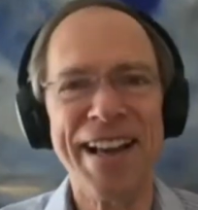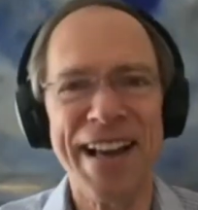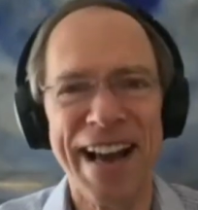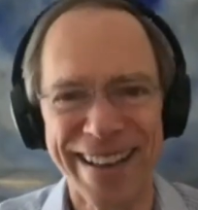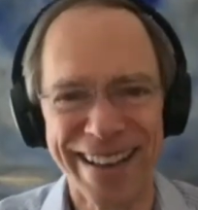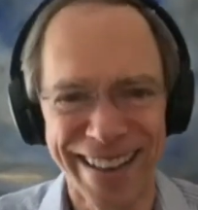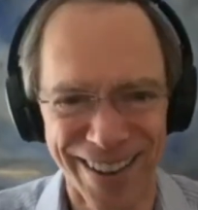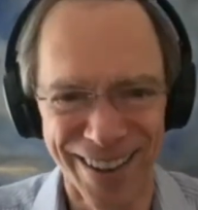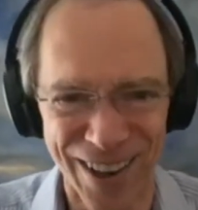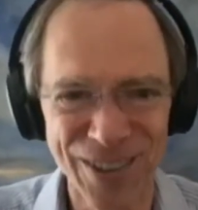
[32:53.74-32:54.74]
he had like
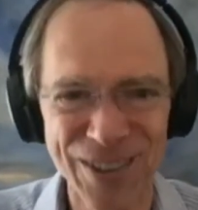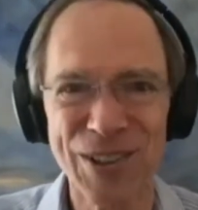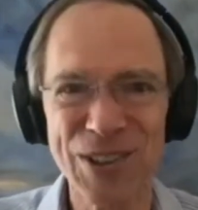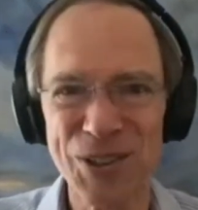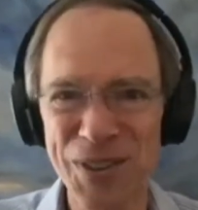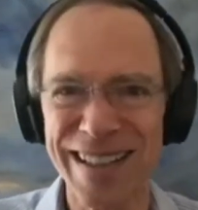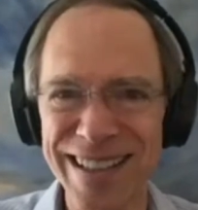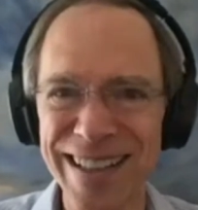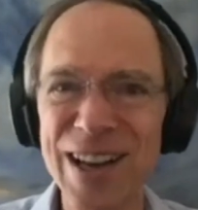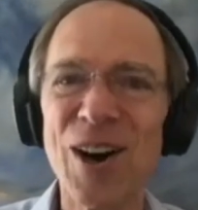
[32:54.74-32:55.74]
a whole new
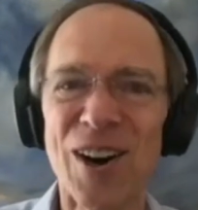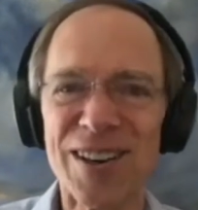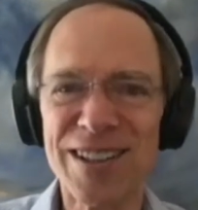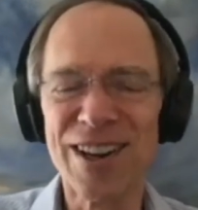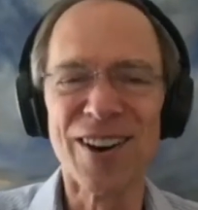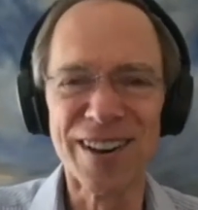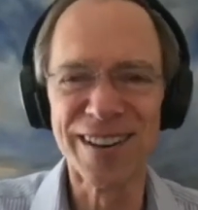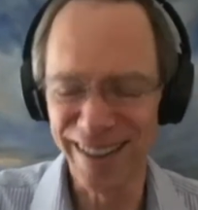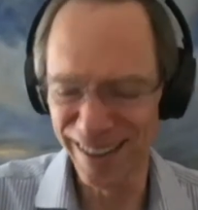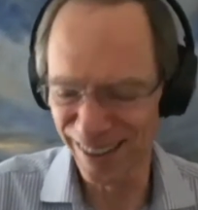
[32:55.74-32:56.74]
twist on
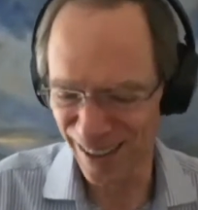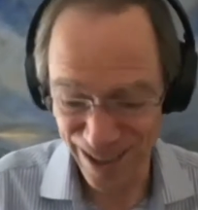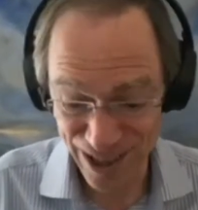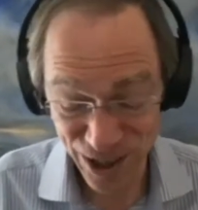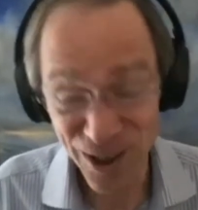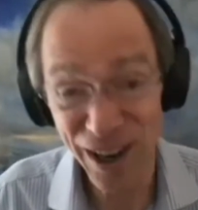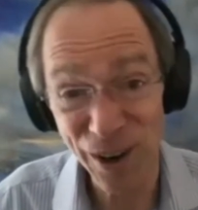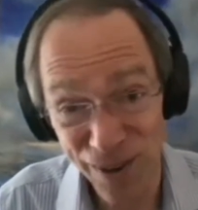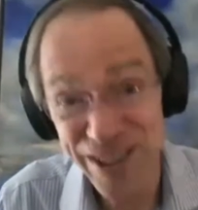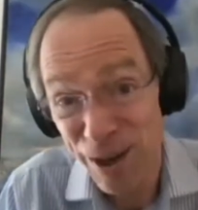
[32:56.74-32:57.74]
on uh, on the
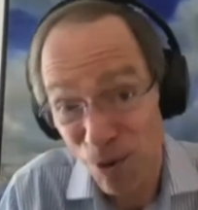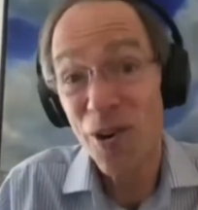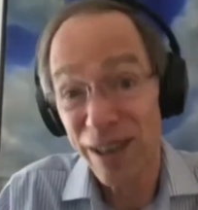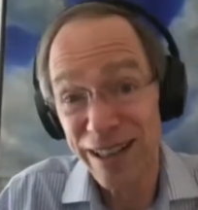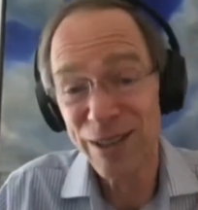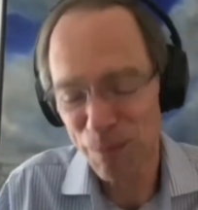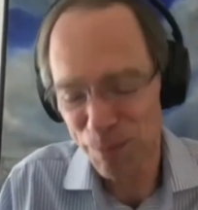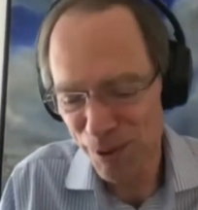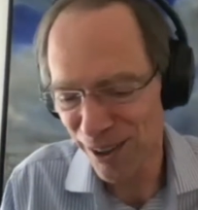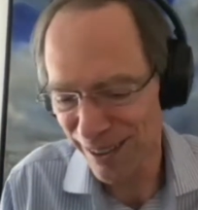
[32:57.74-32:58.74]
story, which he wrote into a
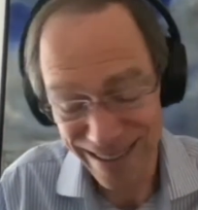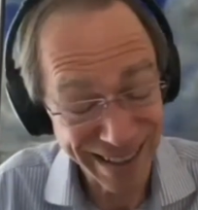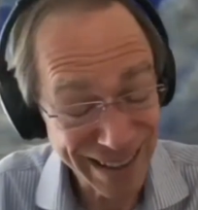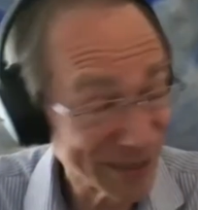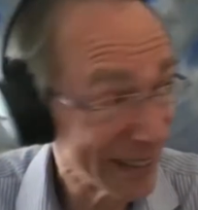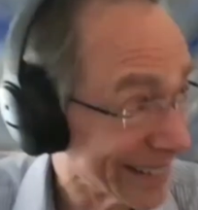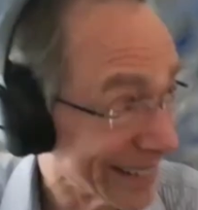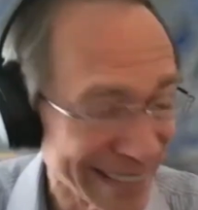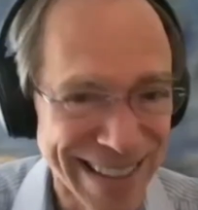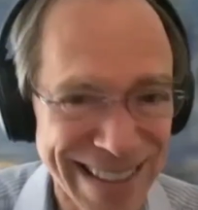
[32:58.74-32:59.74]
book. It's like, oh my
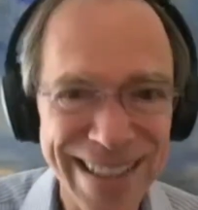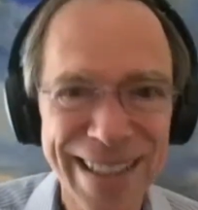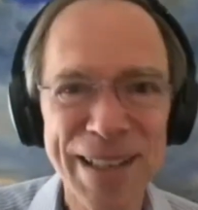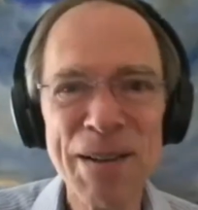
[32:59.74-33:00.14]
goodness!